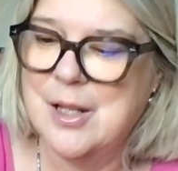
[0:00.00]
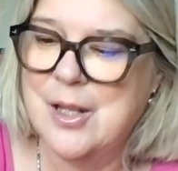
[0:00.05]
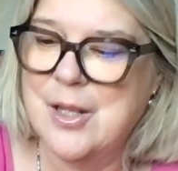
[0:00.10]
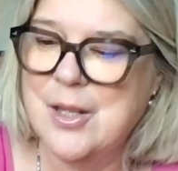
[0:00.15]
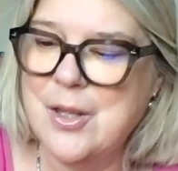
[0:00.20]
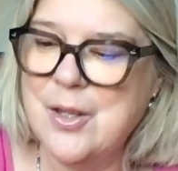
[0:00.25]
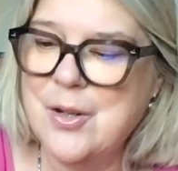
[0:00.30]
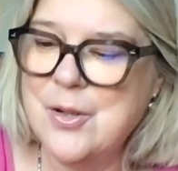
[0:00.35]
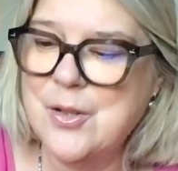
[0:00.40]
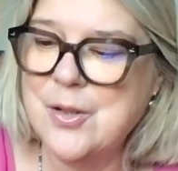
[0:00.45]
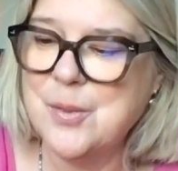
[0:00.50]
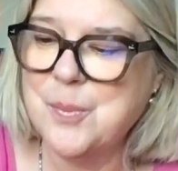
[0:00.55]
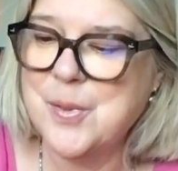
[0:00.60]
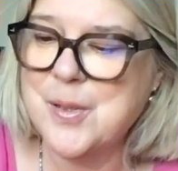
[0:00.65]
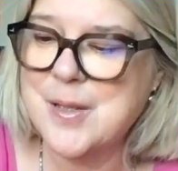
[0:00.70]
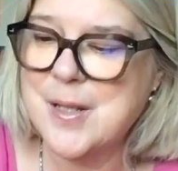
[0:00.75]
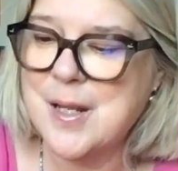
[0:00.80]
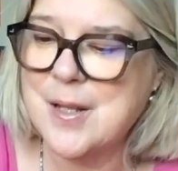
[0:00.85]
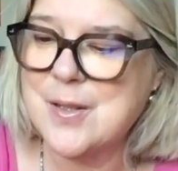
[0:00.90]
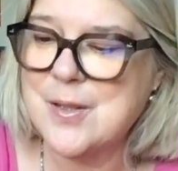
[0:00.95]
You shall
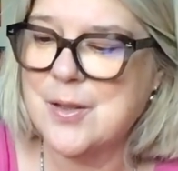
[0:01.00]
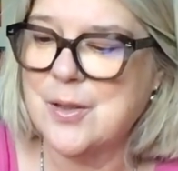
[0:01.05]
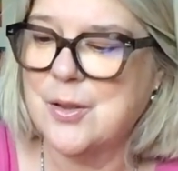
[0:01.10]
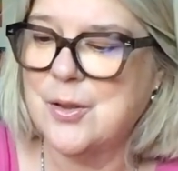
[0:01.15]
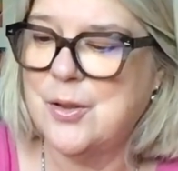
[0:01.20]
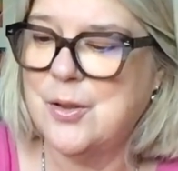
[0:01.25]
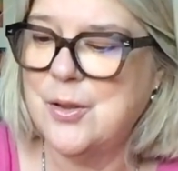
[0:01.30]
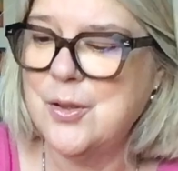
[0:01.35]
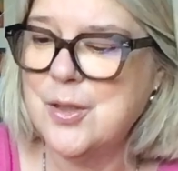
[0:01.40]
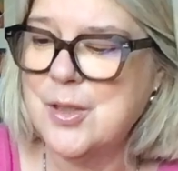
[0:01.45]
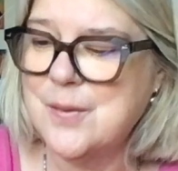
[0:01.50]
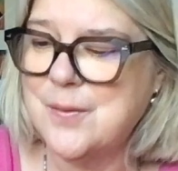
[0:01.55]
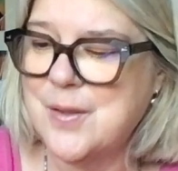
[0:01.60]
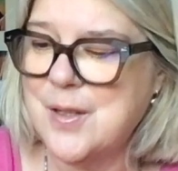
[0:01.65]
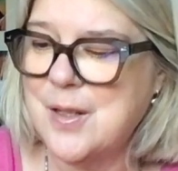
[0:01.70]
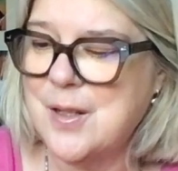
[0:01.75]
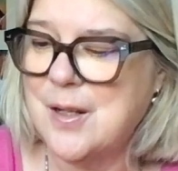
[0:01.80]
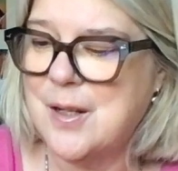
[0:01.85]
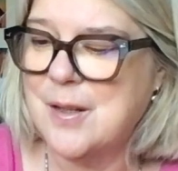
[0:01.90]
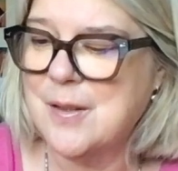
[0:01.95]
possess the good of
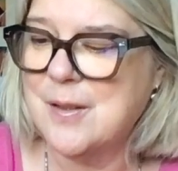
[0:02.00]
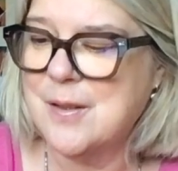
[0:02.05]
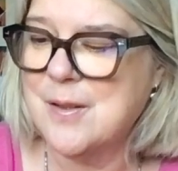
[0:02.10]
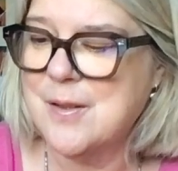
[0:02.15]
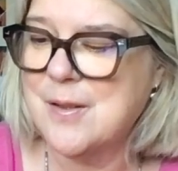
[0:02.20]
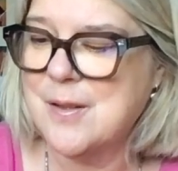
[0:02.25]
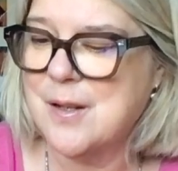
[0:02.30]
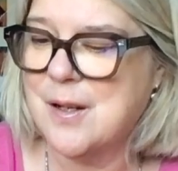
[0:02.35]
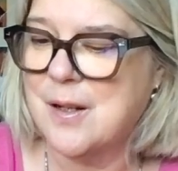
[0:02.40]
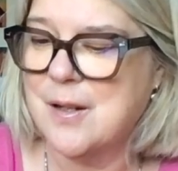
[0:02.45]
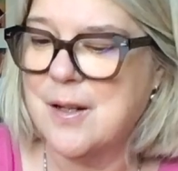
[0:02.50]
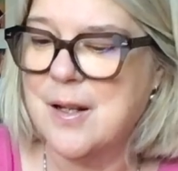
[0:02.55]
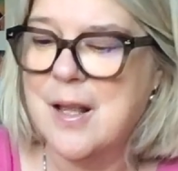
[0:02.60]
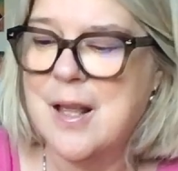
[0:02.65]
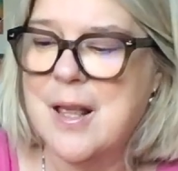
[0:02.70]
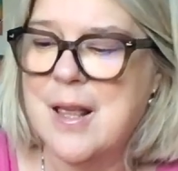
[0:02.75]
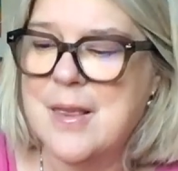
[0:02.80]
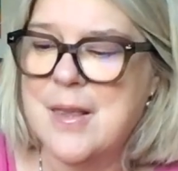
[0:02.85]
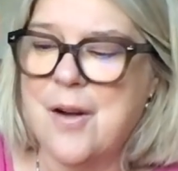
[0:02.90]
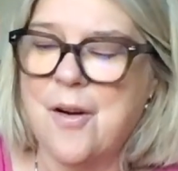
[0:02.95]
the earth and the sun.
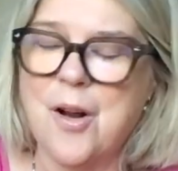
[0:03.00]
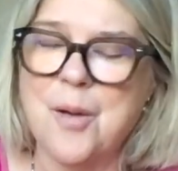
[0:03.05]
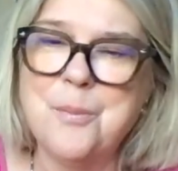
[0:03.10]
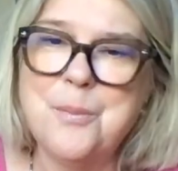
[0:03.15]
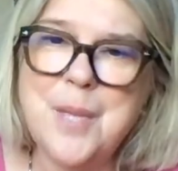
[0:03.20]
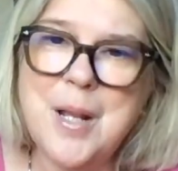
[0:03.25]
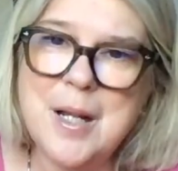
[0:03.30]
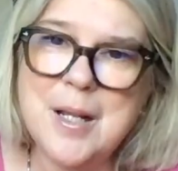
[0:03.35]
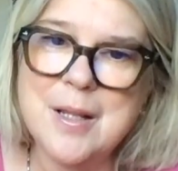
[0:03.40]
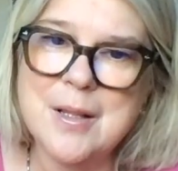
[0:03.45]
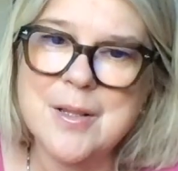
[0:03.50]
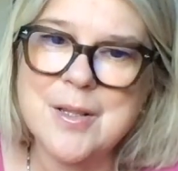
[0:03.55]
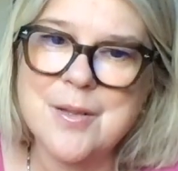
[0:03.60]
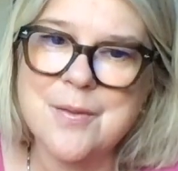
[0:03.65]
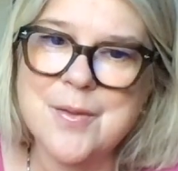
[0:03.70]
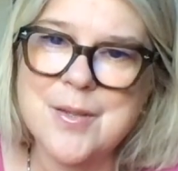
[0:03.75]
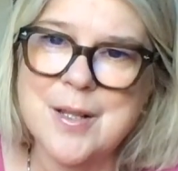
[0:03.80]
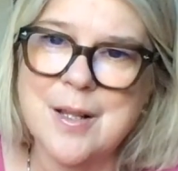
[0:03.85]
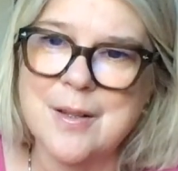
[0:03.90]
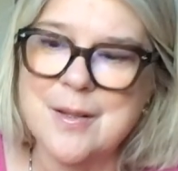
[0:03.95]
There are millions of
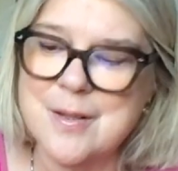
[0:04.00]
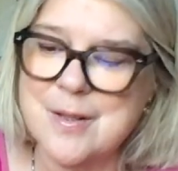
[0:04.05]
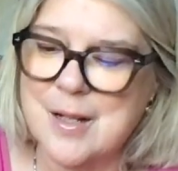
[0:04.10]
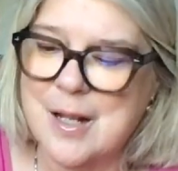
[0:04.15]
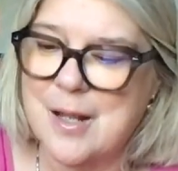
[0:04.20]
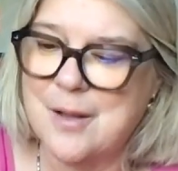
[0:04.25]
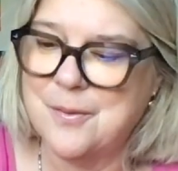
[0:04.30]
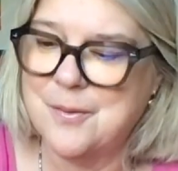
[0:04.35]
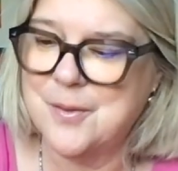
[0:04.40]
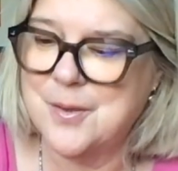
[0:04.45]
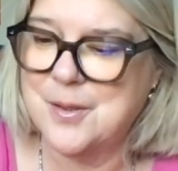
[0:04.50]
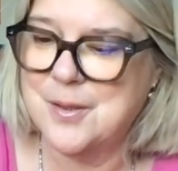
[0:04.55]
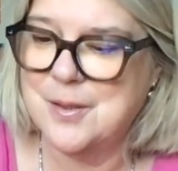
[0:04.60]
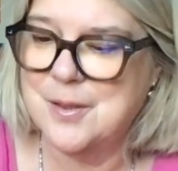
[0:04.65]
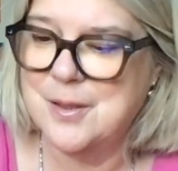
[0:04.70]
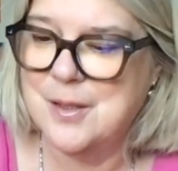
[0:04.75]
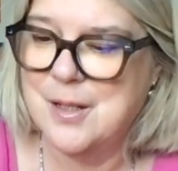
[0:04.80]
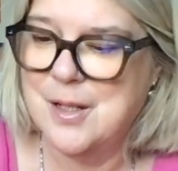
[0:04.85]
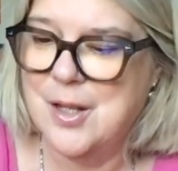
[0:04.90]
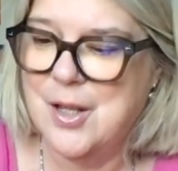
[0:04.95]
suns left.
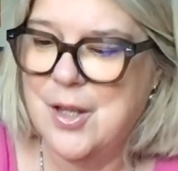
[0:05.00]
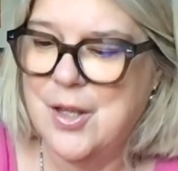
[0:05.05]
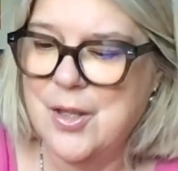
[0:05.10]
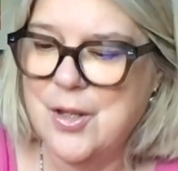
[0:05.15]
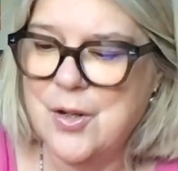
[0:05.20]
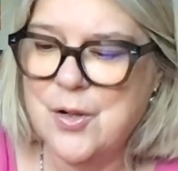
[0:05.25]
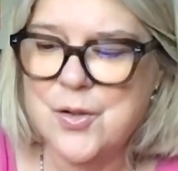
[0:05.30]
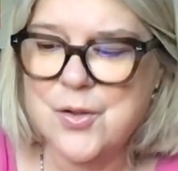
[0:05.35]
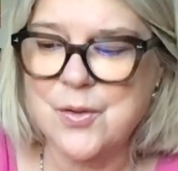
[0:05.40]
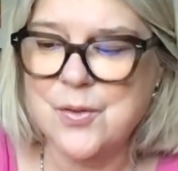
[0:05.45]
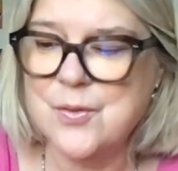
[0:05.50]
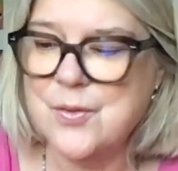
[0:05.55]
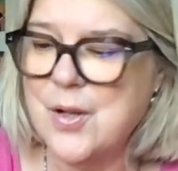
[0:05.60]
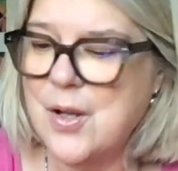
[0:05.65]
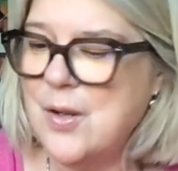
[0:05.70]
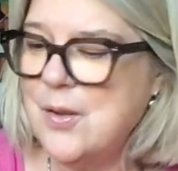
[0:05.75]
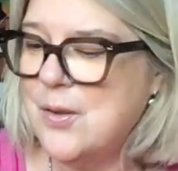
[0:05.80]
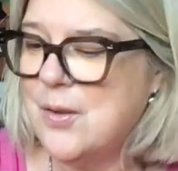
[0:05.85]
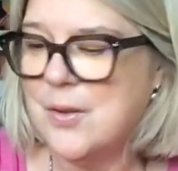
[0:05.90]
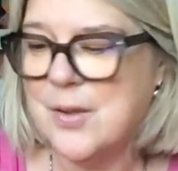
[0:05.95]
You shall
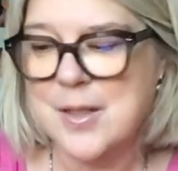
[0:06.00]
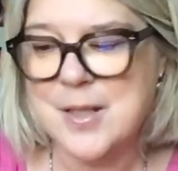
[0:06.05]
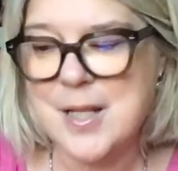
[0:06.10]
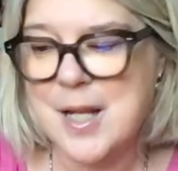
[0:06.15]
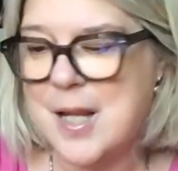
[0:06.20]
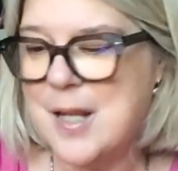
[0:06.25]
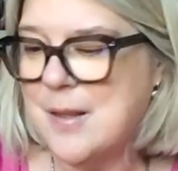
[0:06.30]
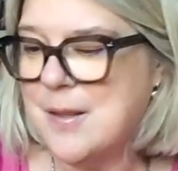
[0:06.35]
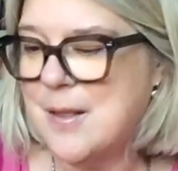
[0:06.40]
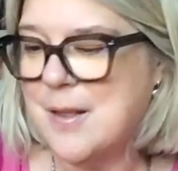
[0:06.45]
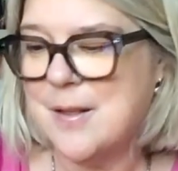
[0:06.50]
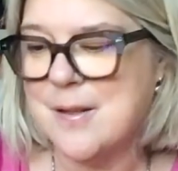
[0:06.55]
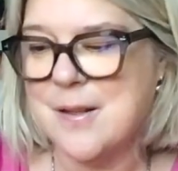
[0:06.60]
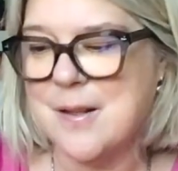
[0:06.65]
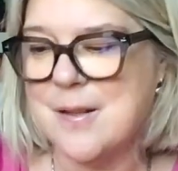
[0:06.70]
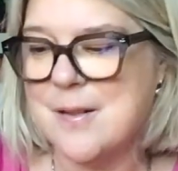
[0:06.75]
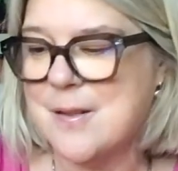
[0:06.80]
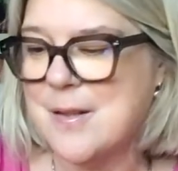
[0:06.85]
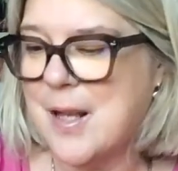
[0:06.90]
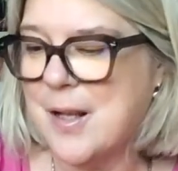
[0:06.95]
no longer take things
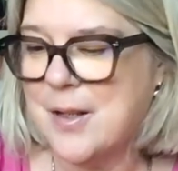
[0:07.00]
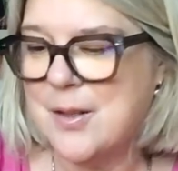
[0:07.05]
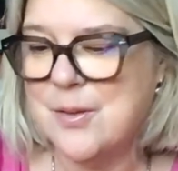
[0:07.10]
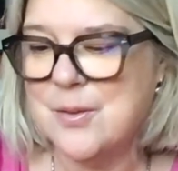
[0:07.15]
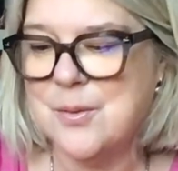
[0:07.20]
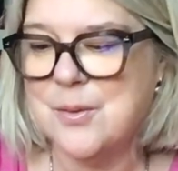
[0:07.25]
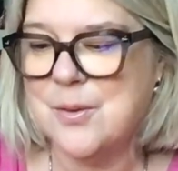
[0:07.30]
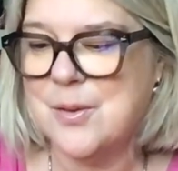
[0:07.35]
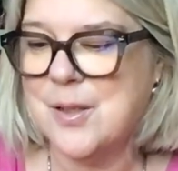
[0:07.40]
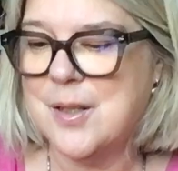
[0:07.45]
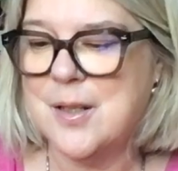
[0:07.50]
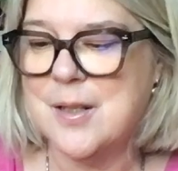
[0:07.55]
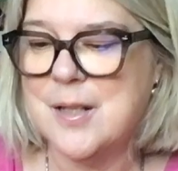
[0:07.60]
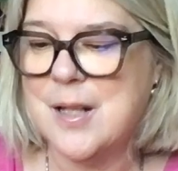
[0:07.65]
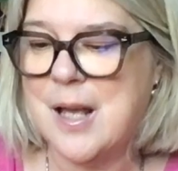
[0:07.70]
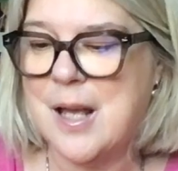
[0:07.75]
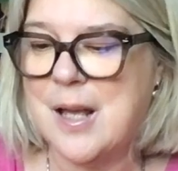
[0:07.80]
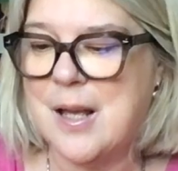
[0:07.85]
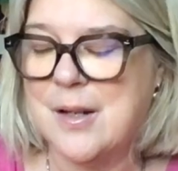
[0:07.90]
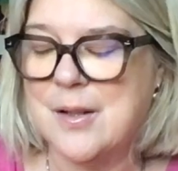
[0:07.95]
at second or third
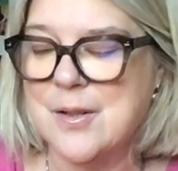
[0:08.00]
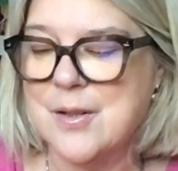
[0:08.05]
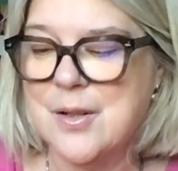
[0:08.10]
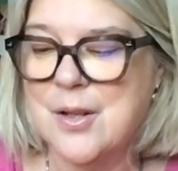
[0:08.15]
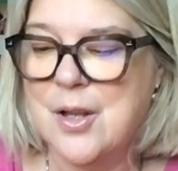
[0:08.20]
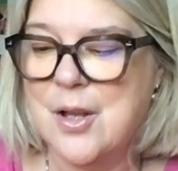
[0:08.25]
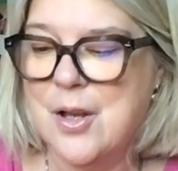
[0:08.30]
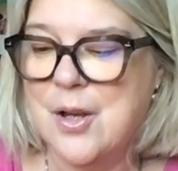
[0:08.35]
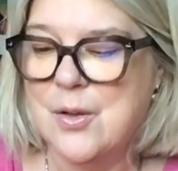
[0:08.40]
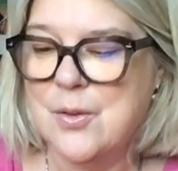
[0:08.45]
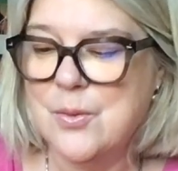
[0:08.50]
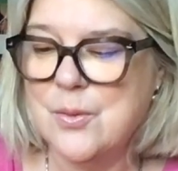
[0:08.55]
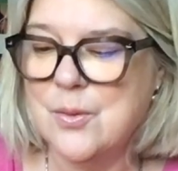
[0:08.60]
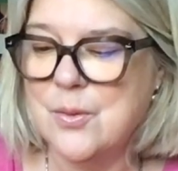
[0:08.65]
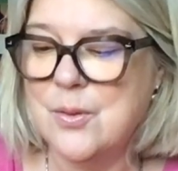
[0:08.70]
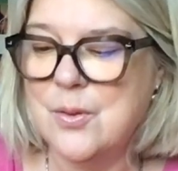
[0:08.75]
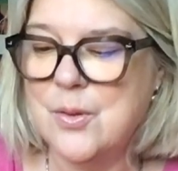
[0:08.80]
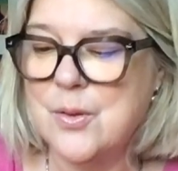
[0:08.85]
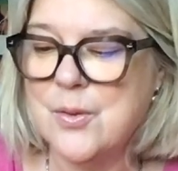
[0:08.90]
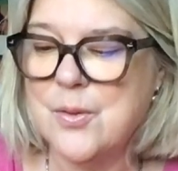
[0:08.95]
hand, nor
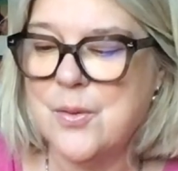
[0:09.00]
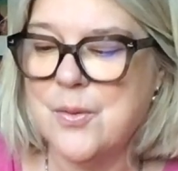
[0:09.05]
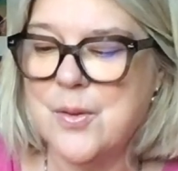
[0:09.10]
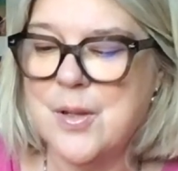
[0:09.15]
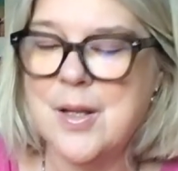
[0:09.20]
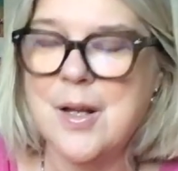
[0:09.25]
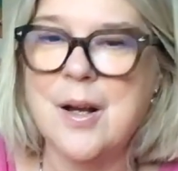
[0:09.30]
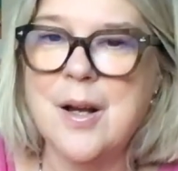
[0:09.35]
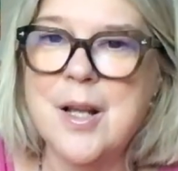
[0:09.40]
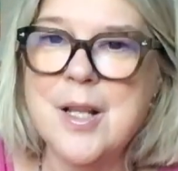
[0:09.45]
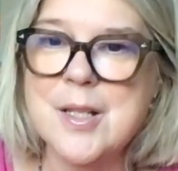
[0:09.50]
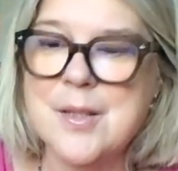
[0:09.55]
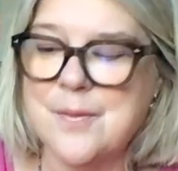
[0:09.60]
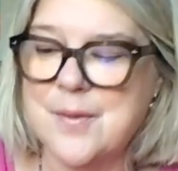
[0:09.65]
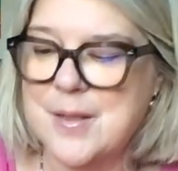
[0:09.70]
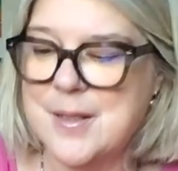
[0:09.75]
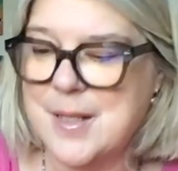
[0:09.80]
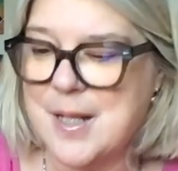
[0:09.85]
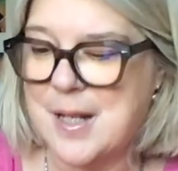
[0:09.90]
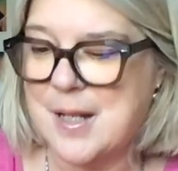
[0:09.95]
look through the eyes of the
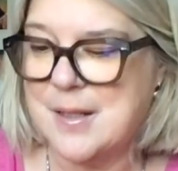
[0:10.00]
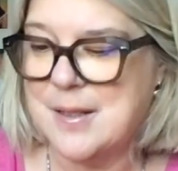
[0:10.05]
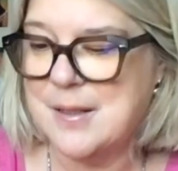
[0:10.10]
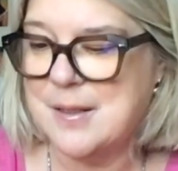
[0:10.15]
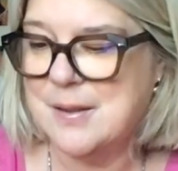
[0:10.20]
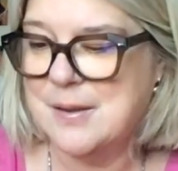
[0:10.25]
dead,